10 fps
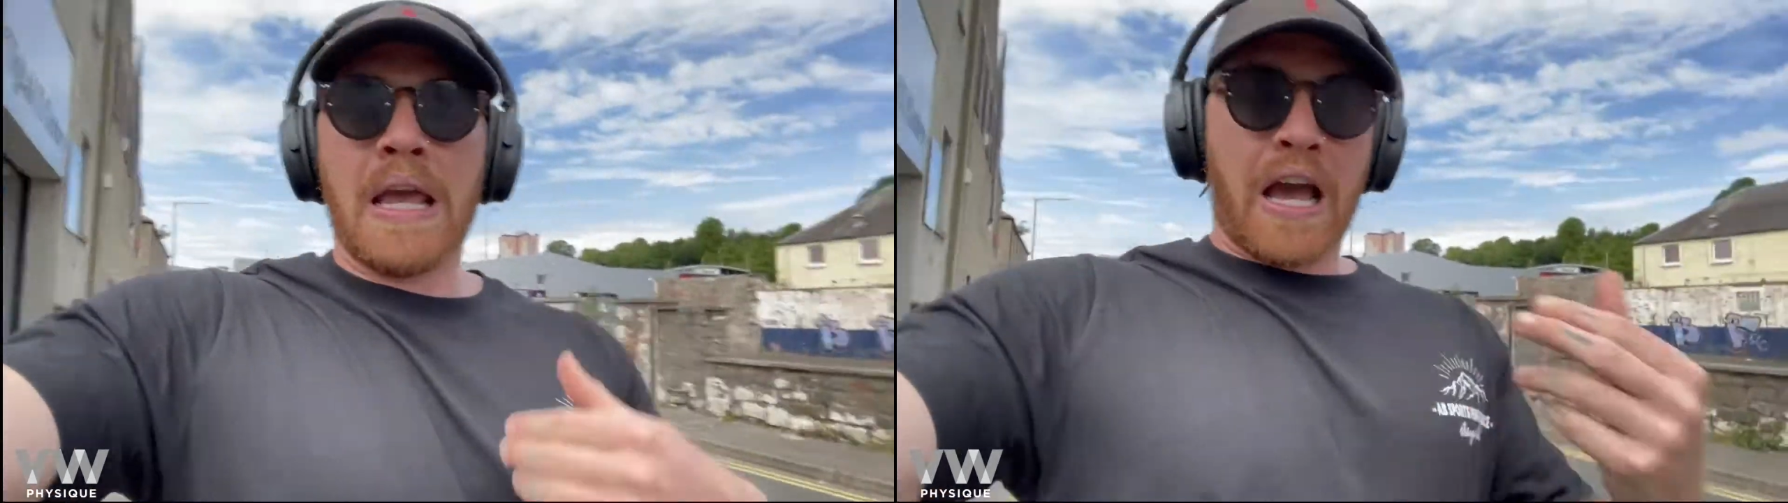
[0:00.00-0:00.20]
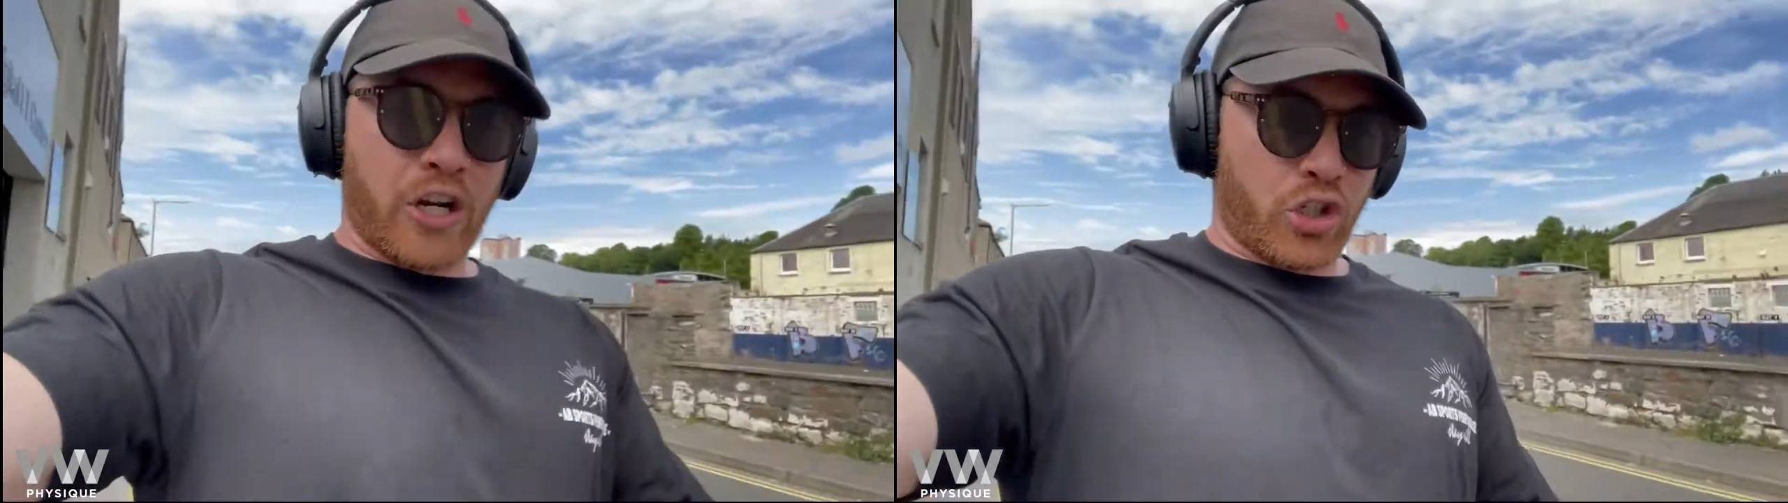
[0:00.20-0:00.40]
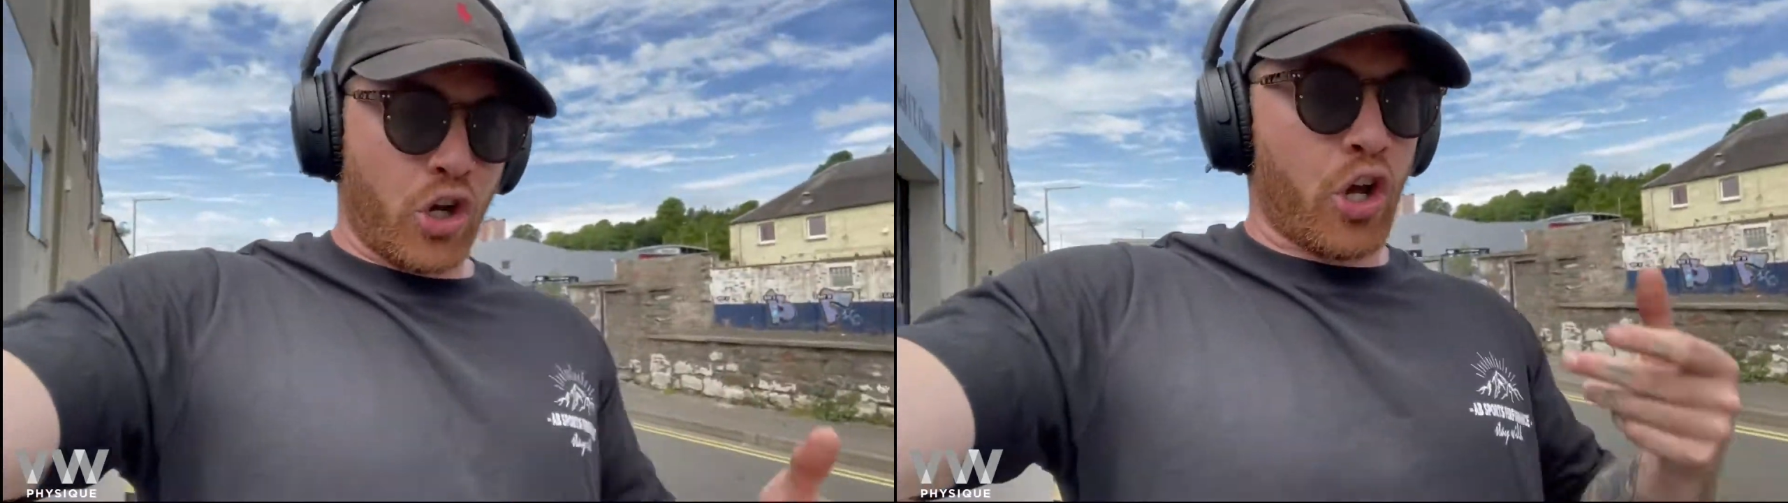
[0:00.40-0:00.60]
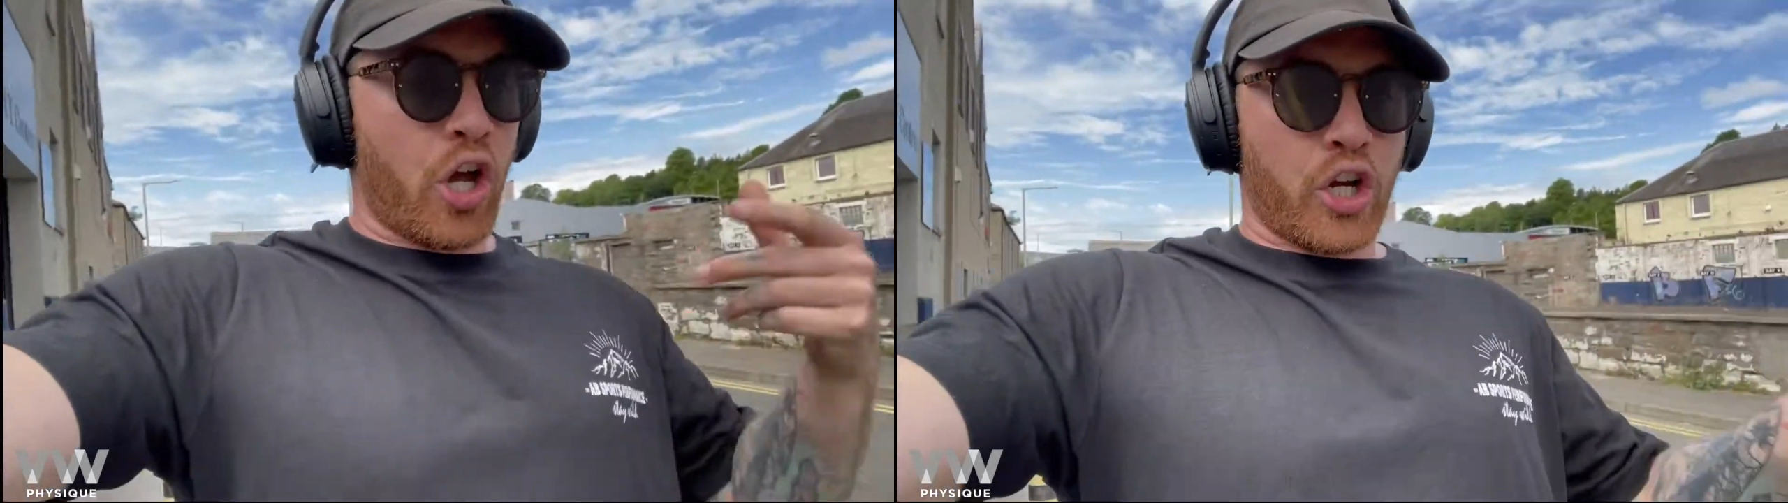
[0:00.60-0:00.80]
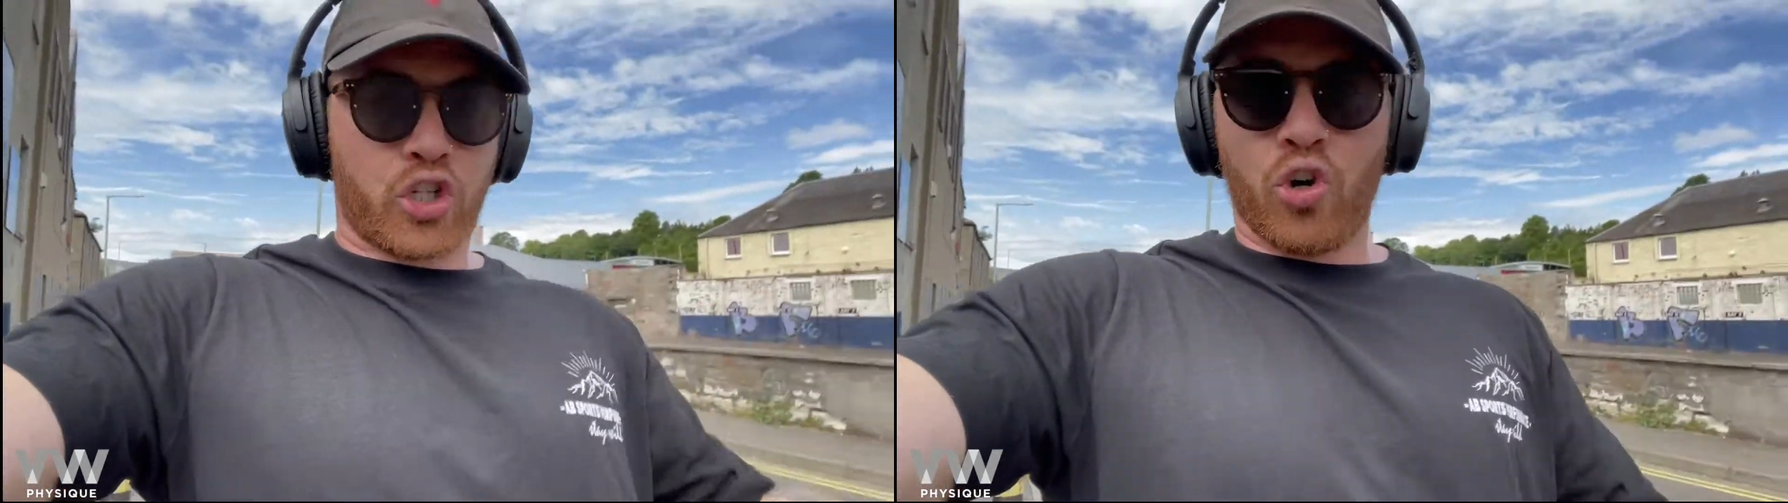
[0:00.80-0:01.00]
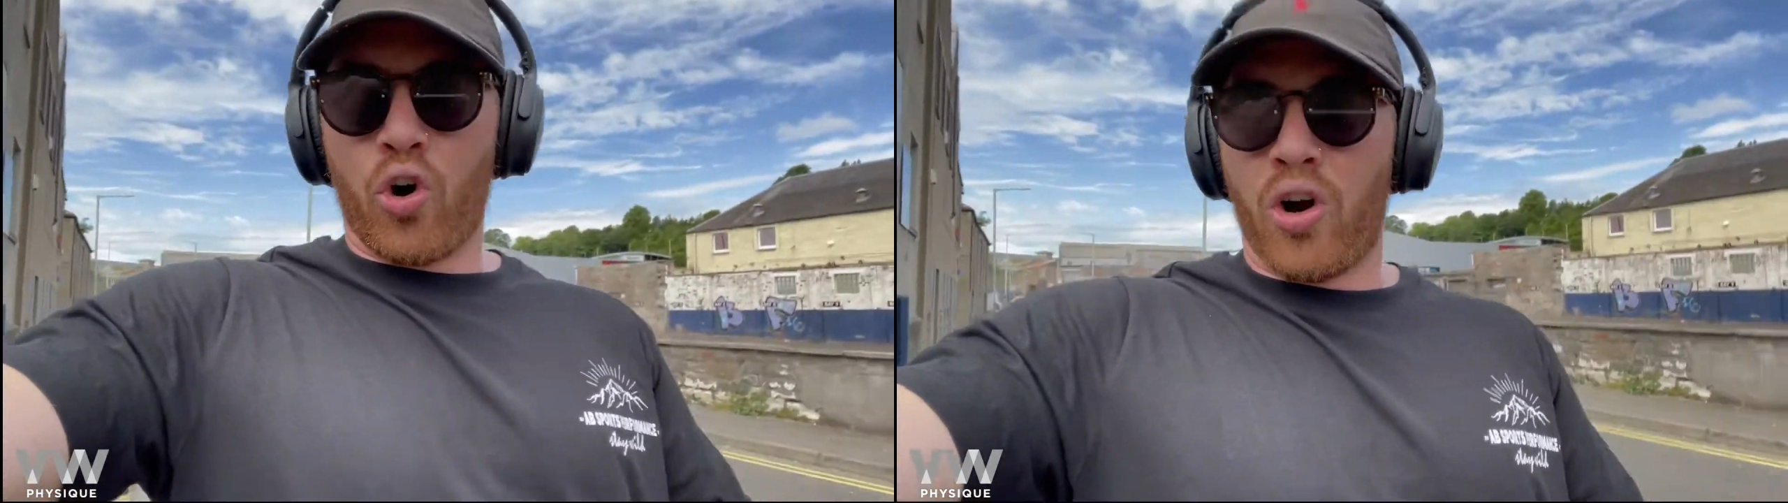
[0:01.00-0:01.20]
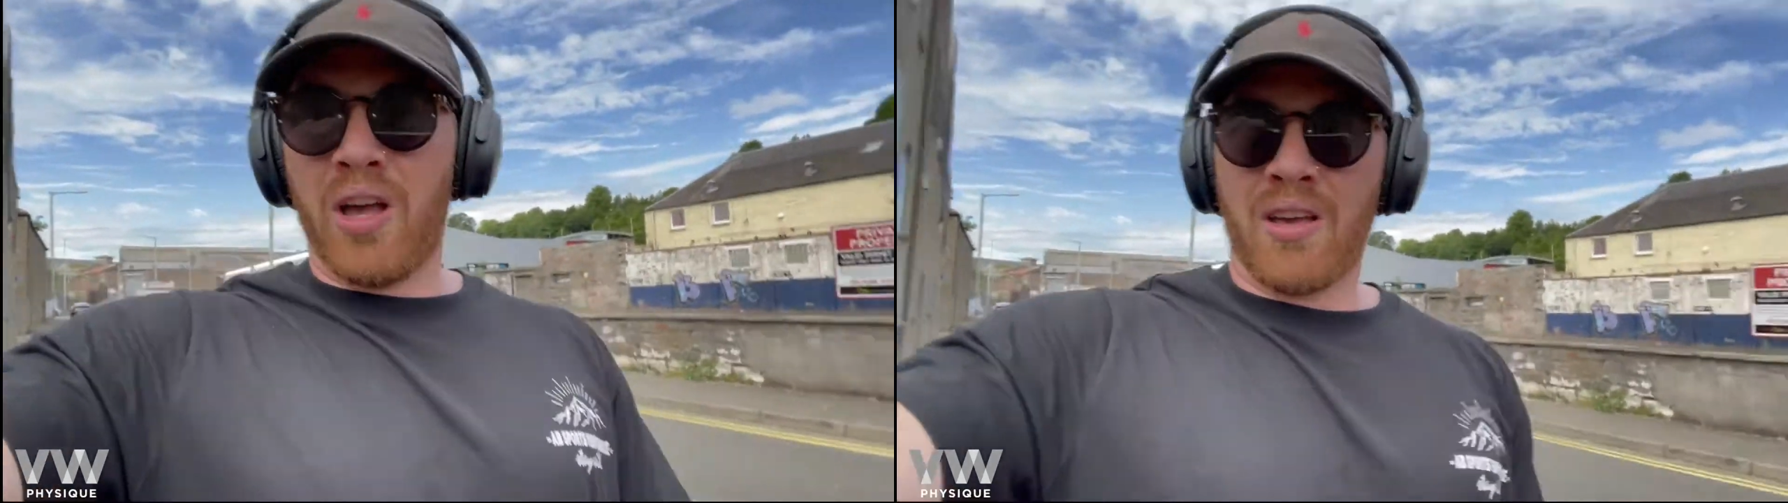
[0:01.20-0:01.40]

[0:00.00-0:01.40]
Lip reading: a shoot, a show,